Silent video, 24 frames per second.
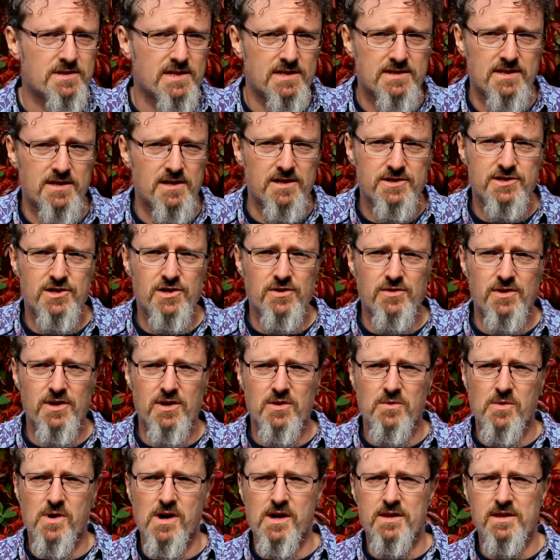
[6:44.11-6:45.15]
There's an
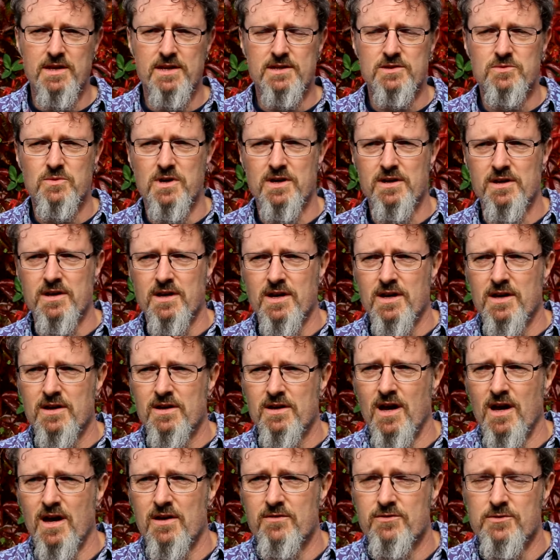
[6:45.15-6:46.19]
Arturia one, there's one
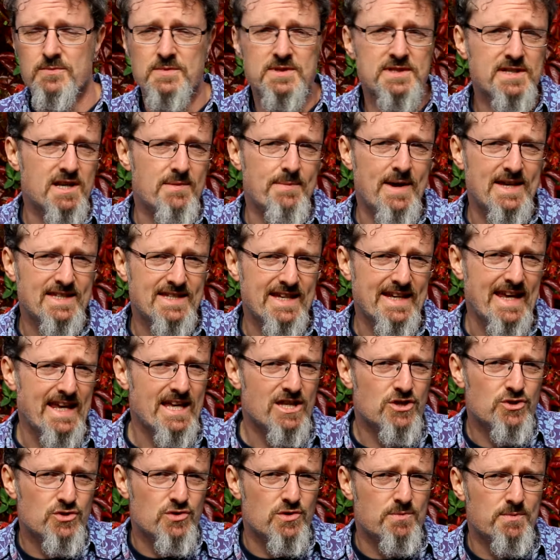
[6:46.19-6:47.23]
from Cinematic
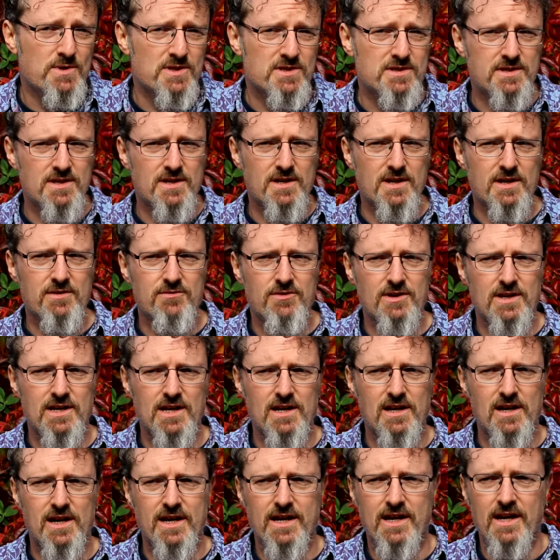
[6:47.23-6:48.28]
Instruments that I really
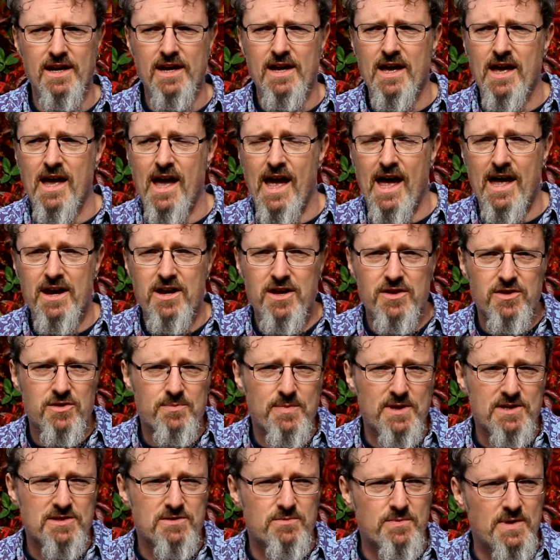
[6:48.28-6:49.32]
like, and other
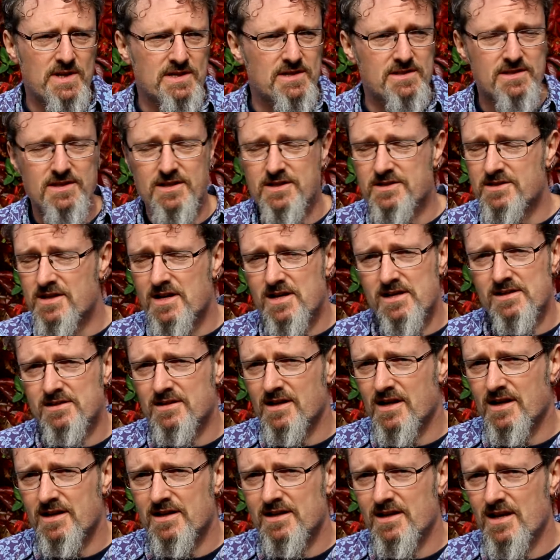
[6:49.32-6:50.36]
bits and pieces, because I
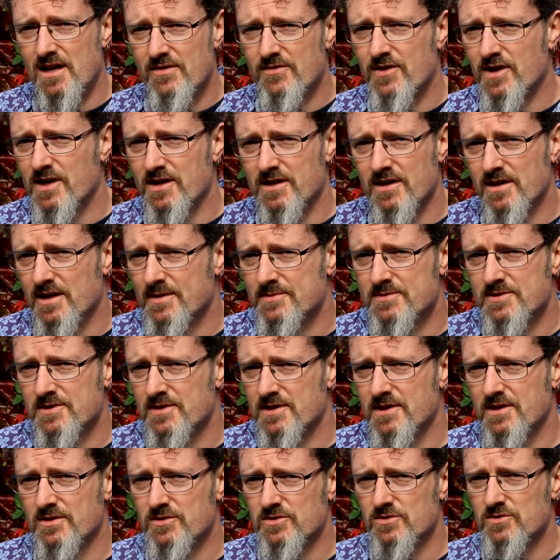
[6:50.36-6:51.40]

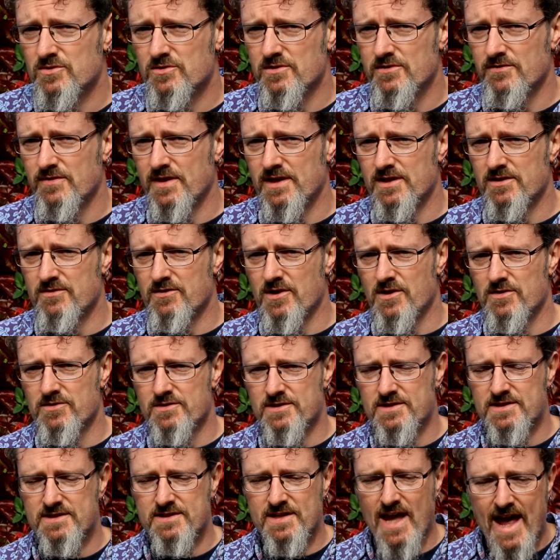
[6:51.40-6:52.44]
absolutely adore the Fender Rhodes
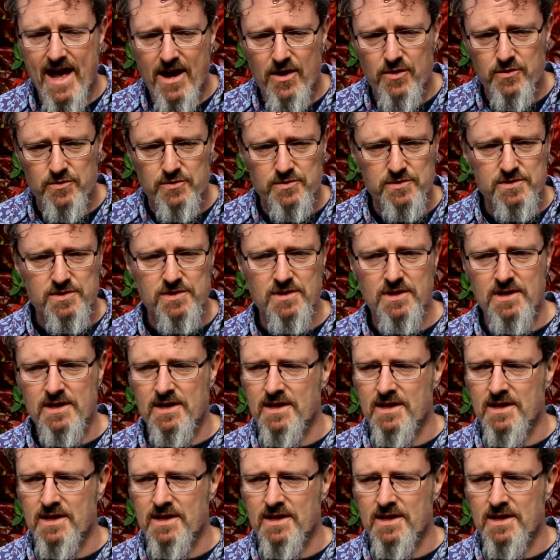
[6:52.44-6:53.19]
sound,